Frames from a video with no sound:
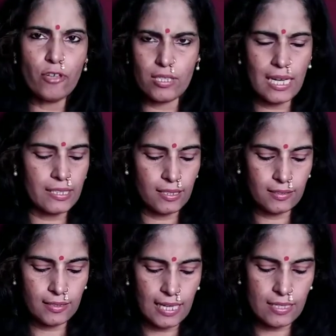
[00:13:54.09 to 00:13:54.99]
Of course, I
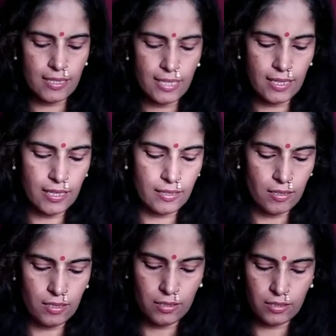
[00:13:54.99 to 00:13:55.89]
think that's
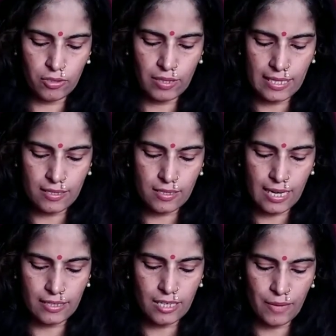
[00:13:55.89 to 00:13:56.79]
the uh, you know, that's the
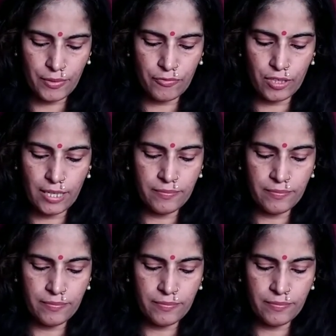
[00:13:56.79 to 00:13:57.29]
standard timing for